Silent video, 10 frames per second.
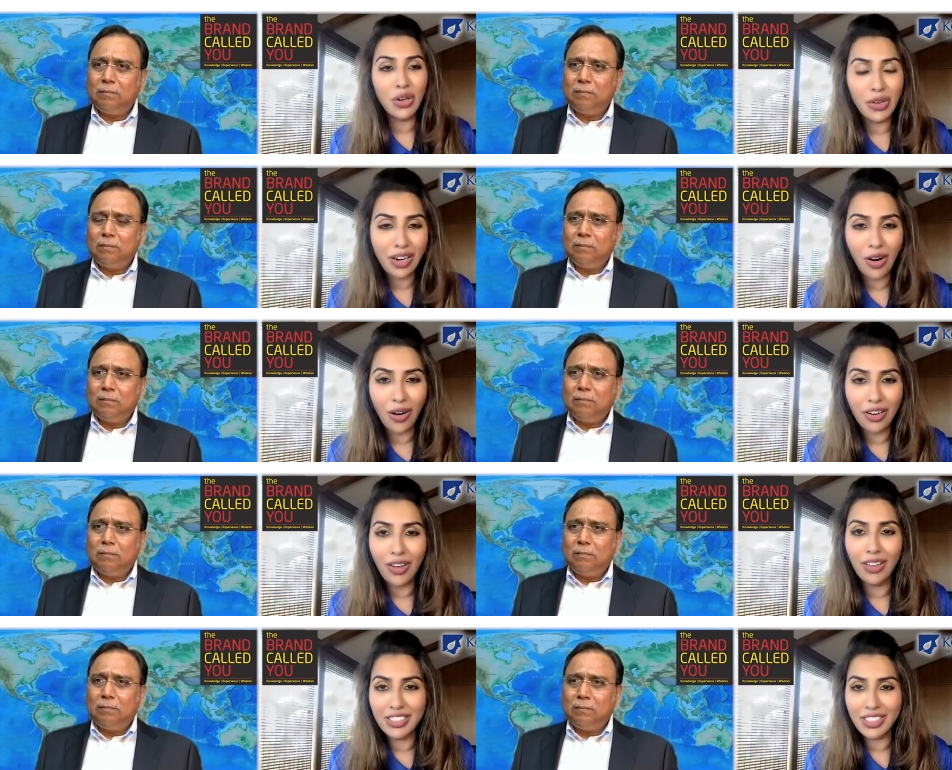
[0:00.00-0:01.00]
Speaker 1: to go to a
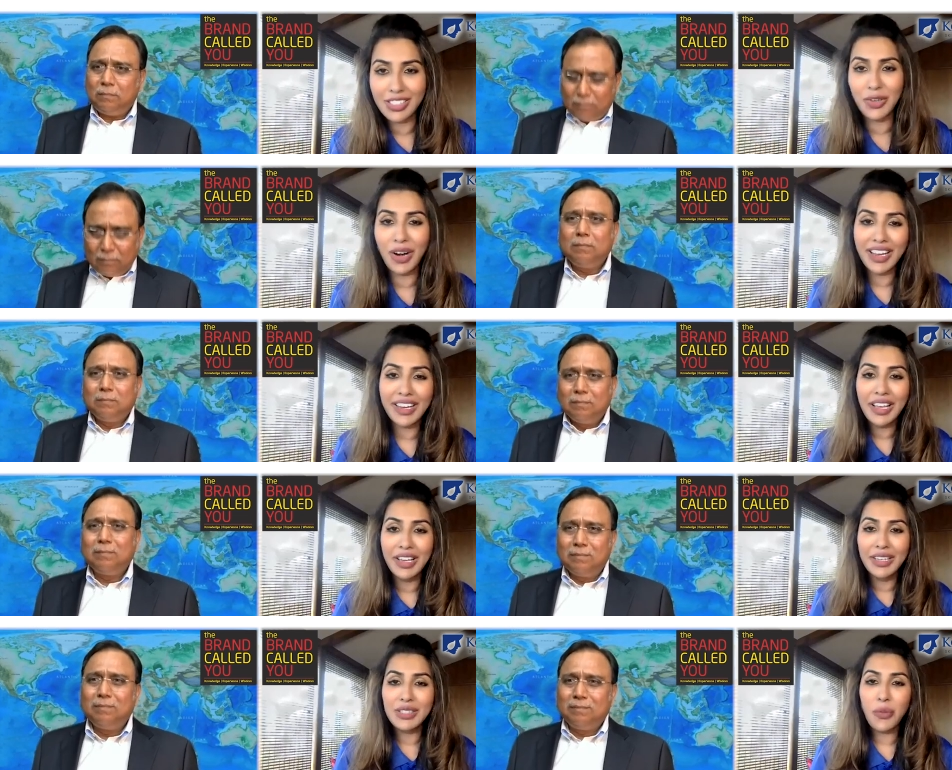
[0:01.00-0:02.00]
cardiologist, right?
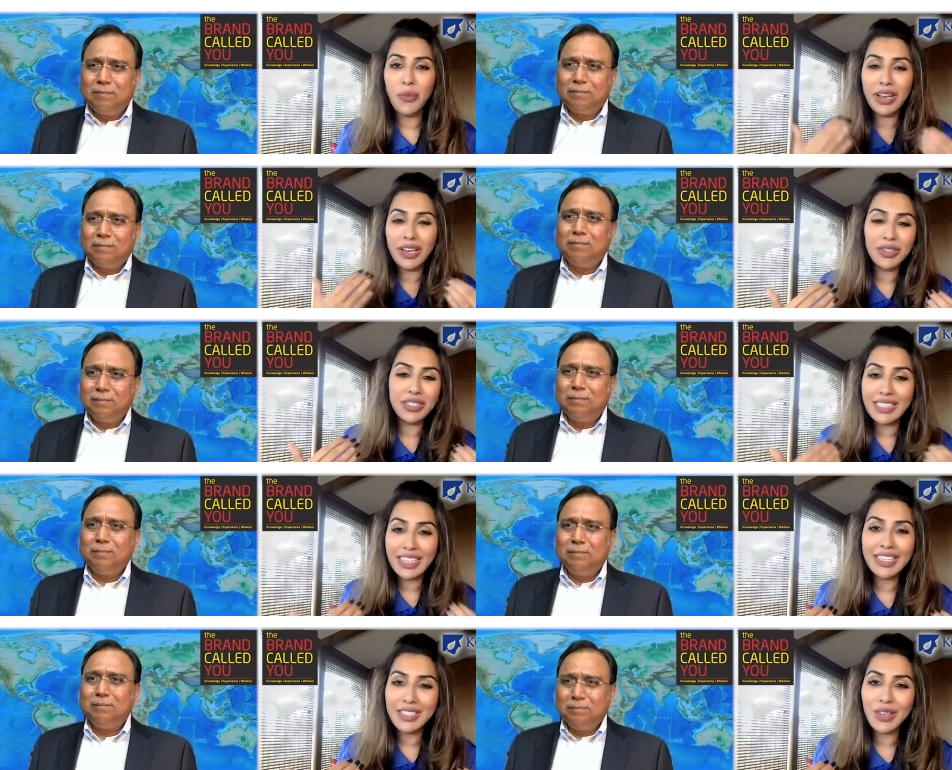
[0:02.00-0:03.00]
So when your
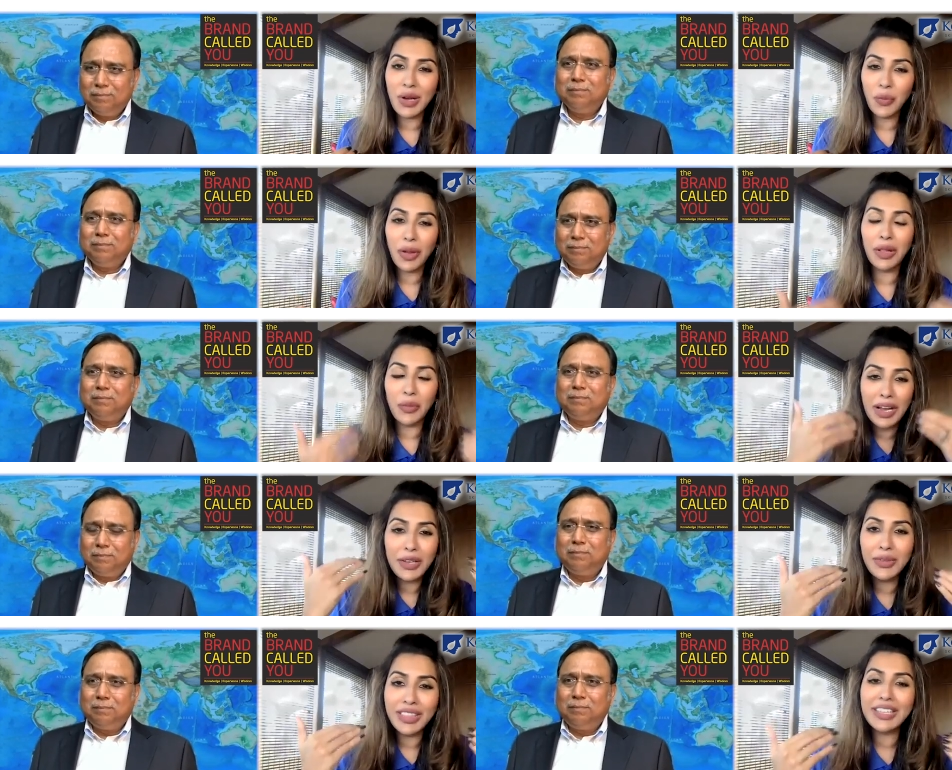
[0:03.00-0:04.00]
skin is not well, why do
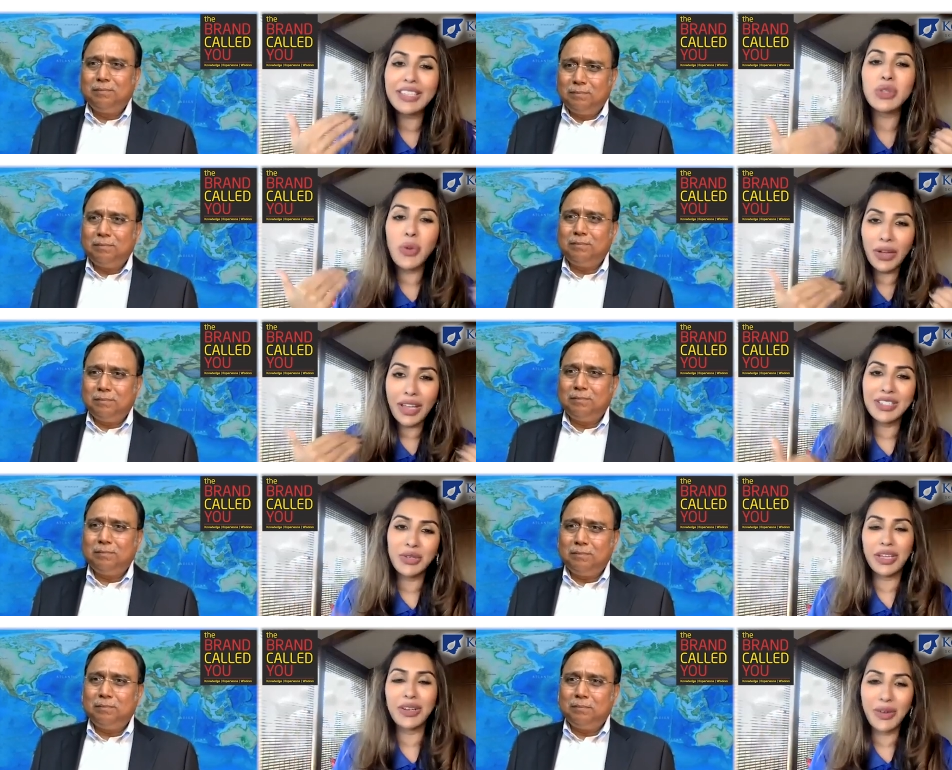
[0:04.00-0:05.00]
you think it's okay
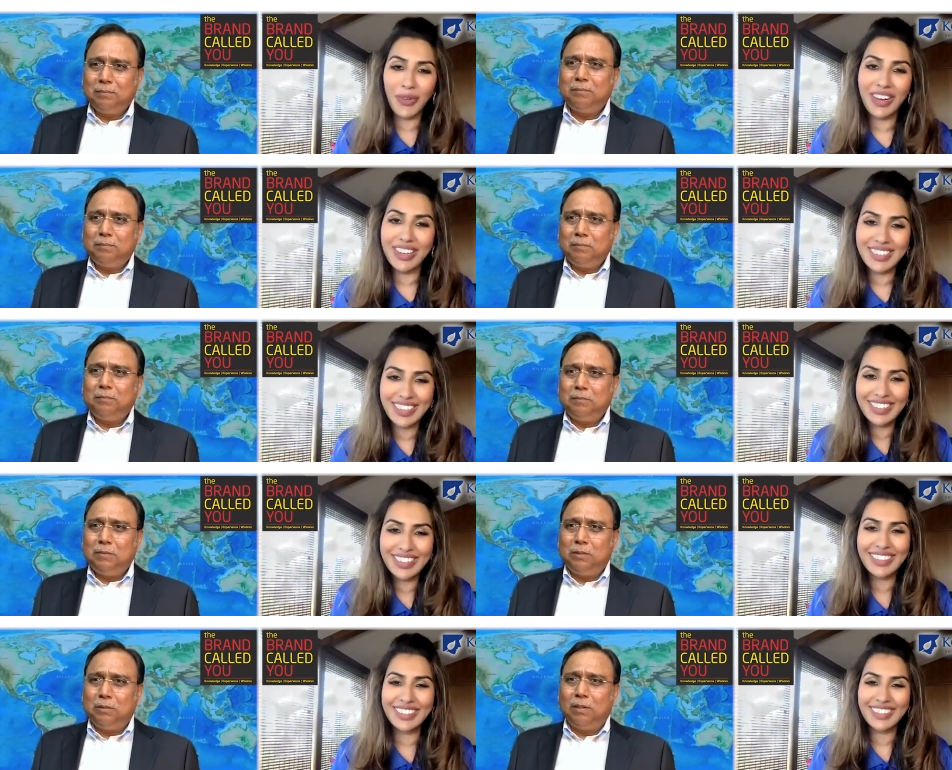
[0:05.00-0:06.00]
to ignore it?
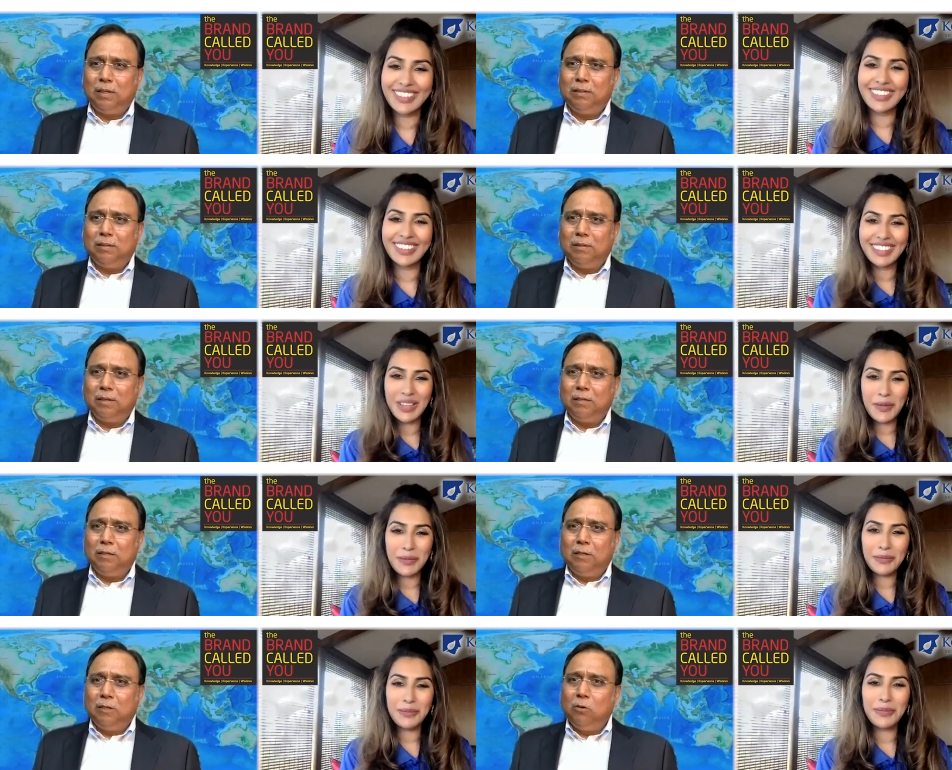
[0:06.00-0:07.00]
Speaker 2: Right, right.
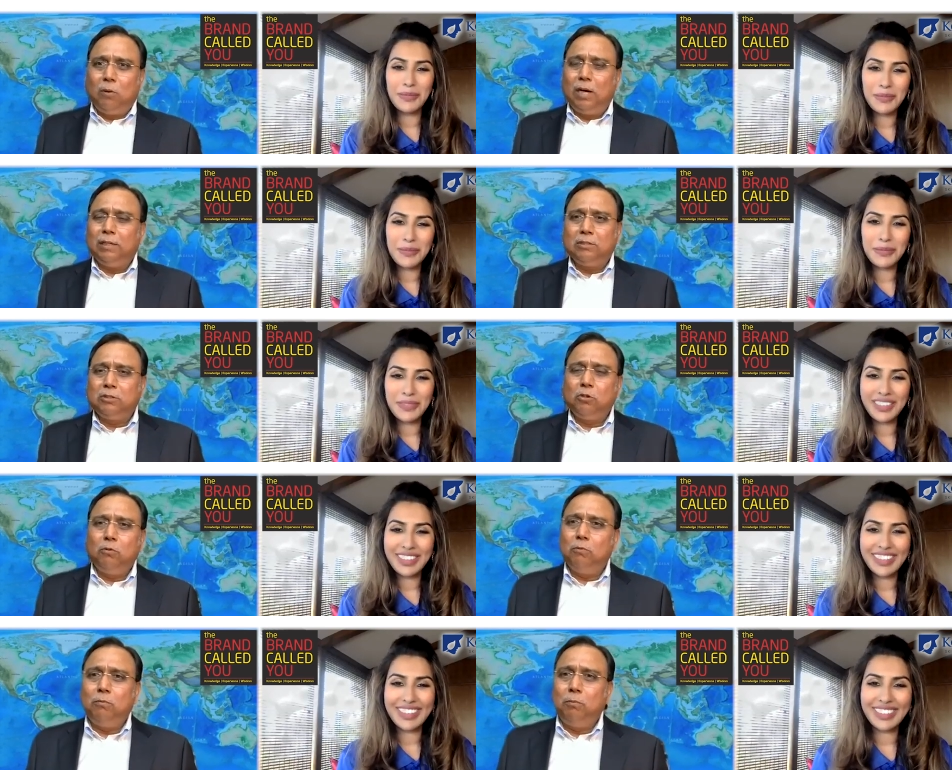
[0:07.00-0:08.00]
No, I think
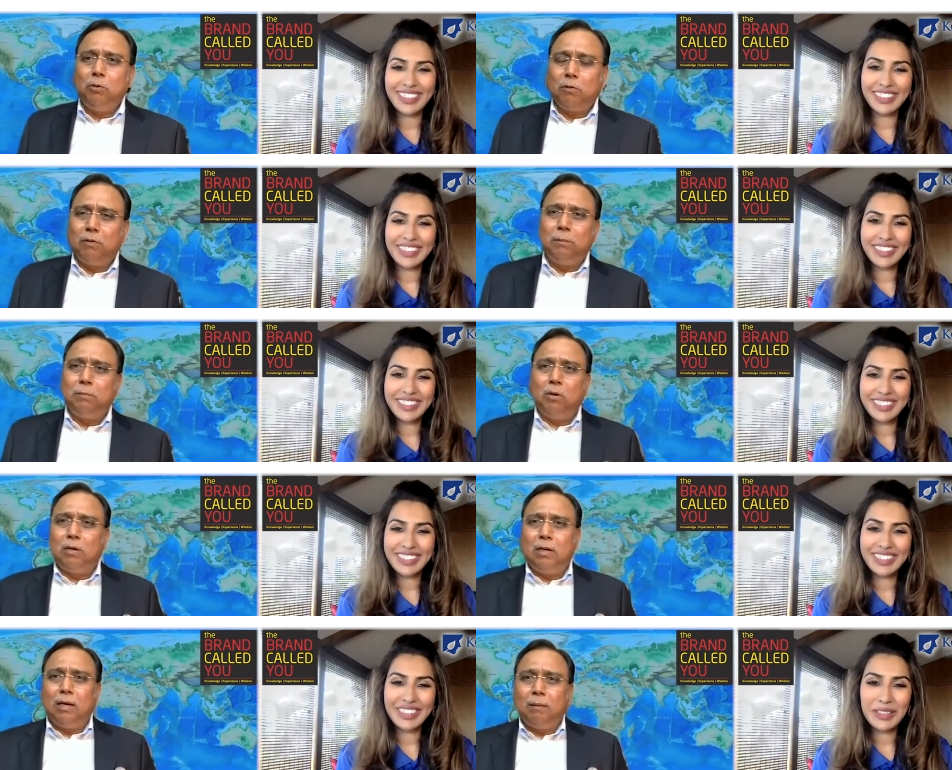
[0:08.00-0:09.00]
so beautifully put.
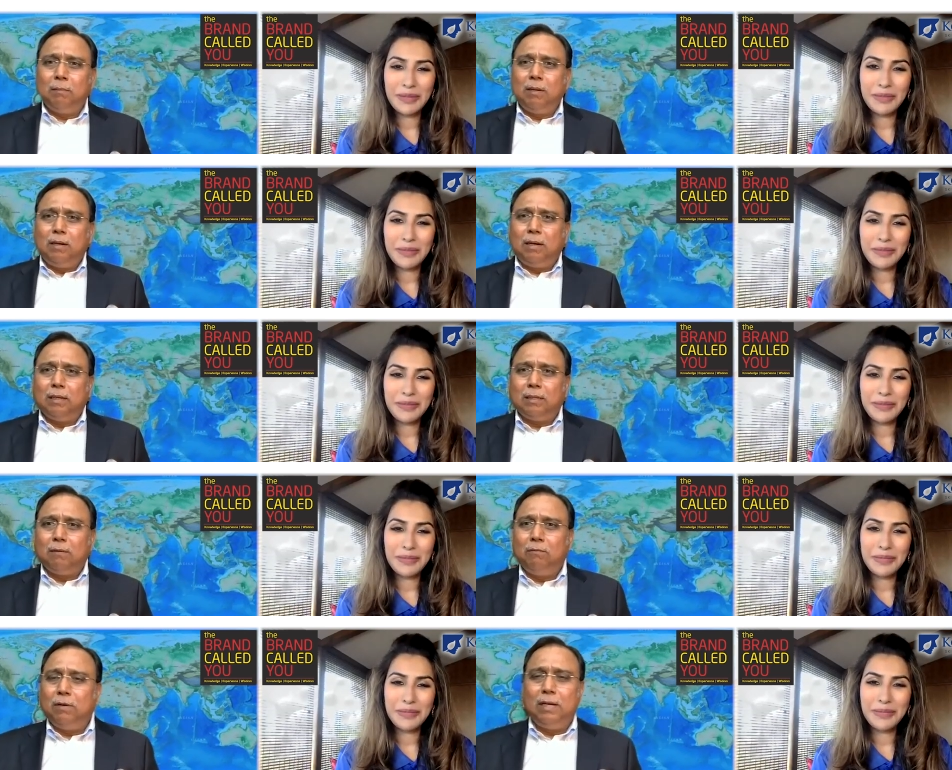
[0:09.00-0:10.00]
I
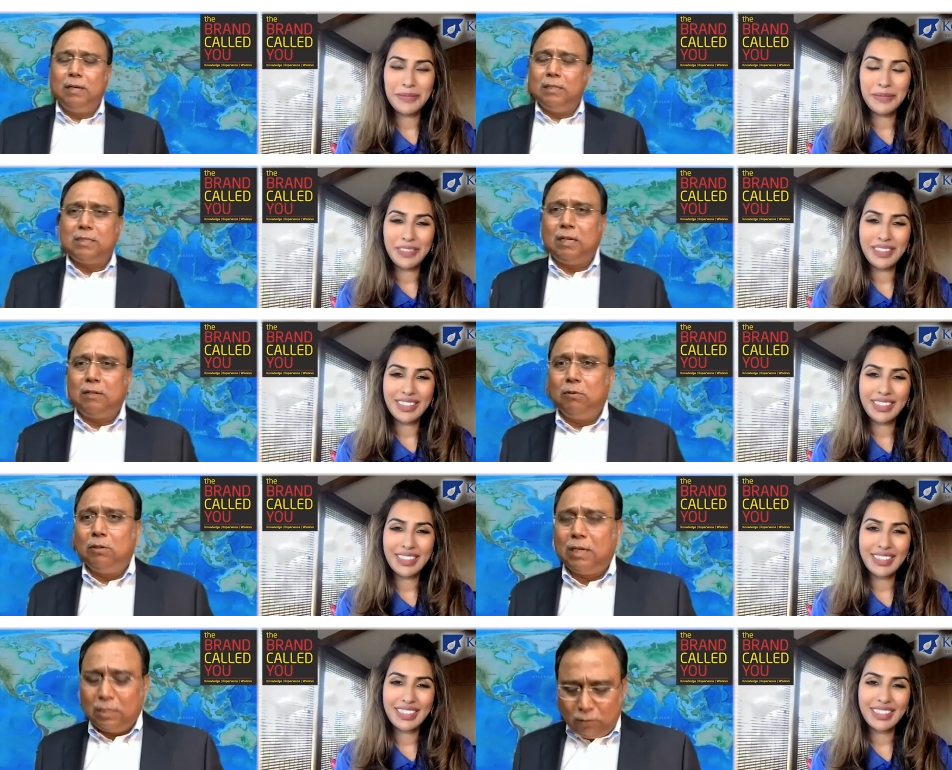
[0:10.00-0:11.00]
think very insightful.
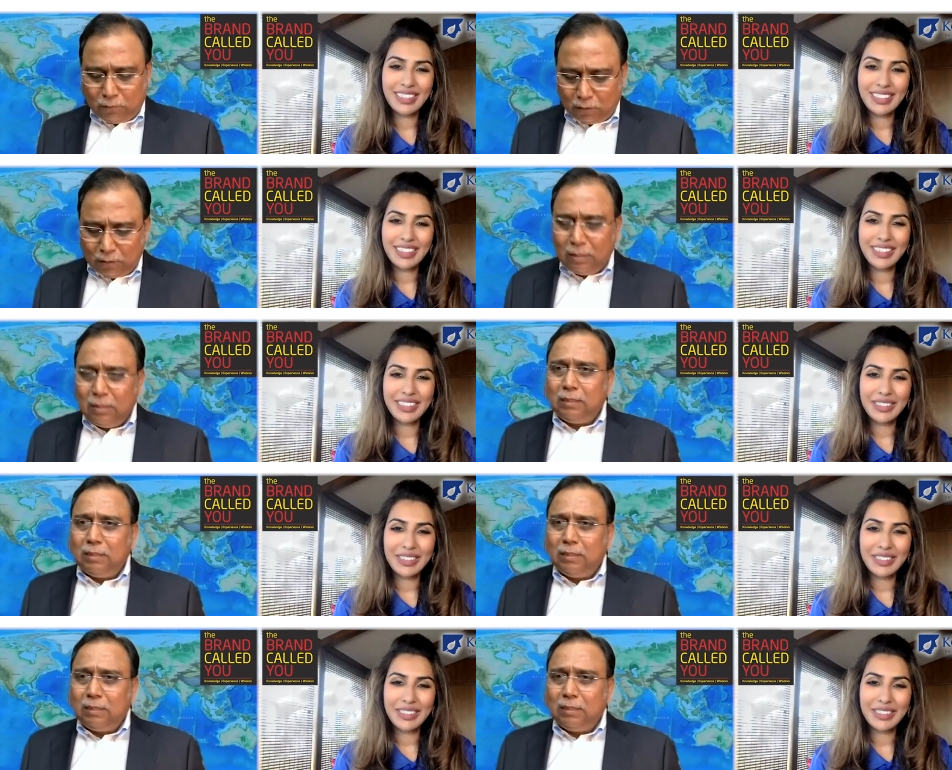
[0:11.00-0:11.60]
Thank you for